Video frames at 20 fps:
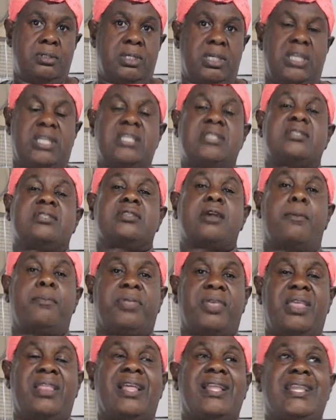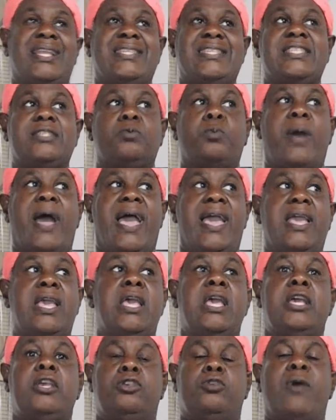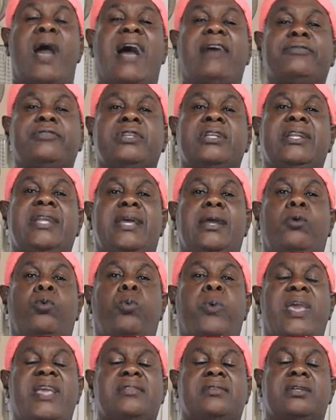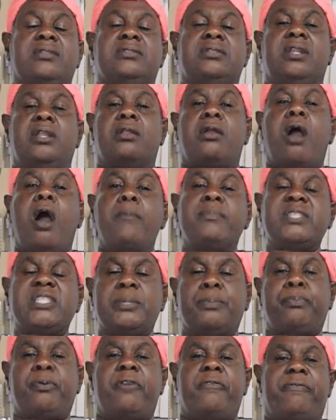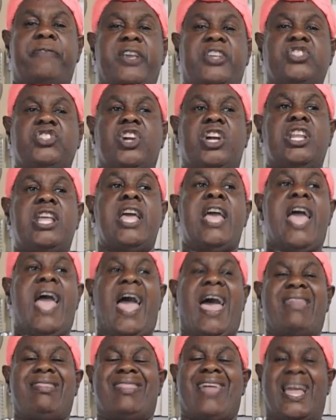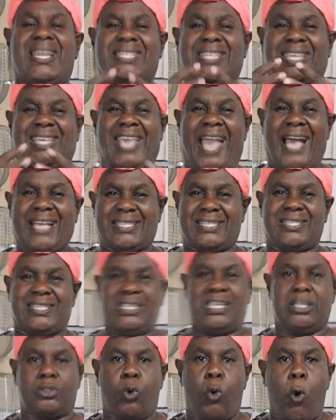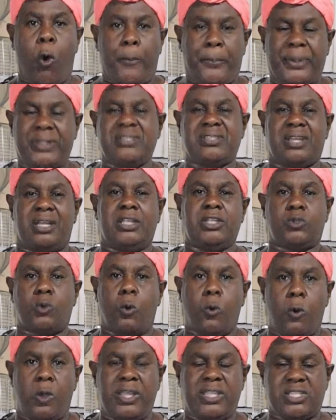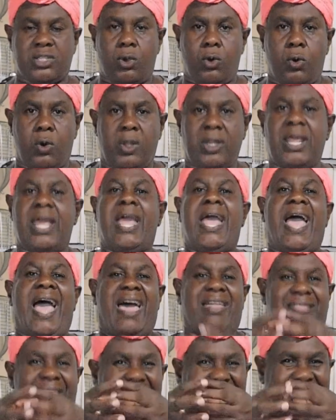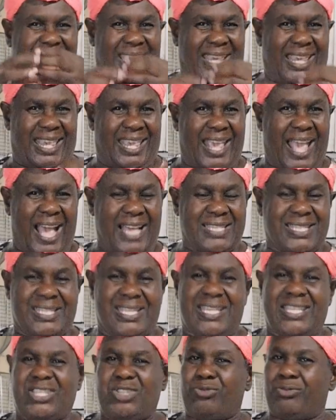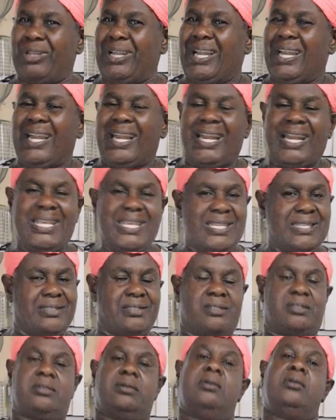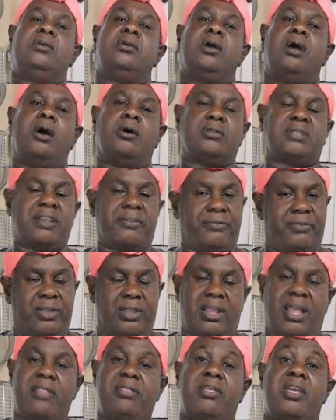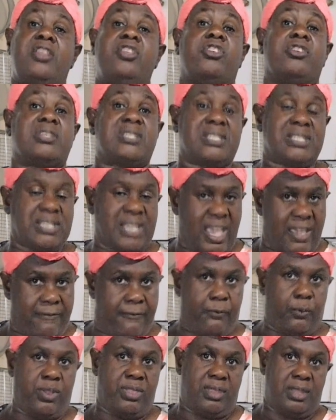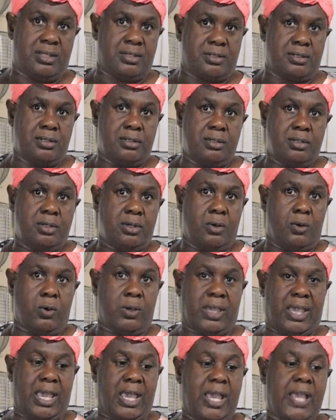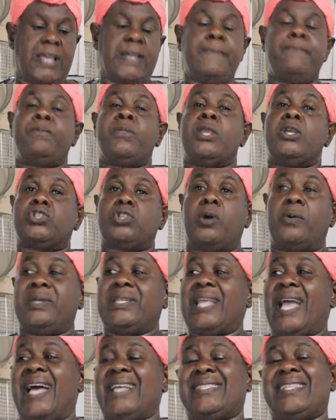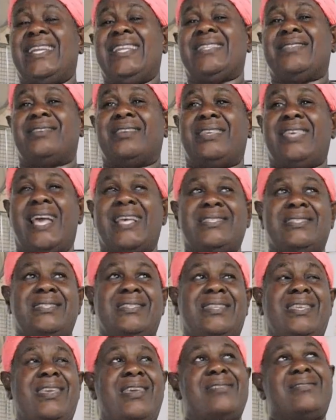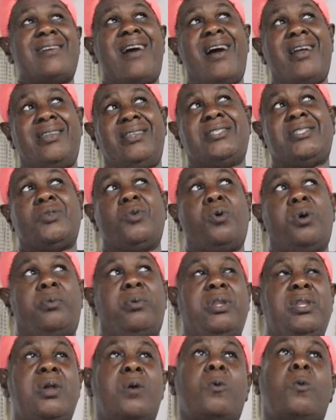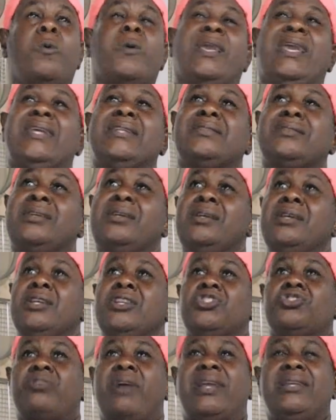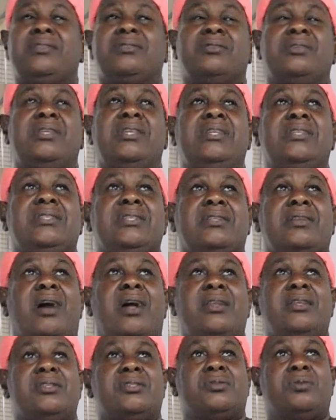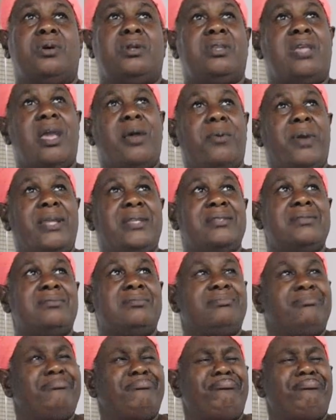it is something and that is why you have to let, wait until it comes to perfection and that gas it opens on it, its own and that gas is released out of it and then you're safe with it okay so it has a little gassy taste on its own when you cook it trying to eat it on its own yeah when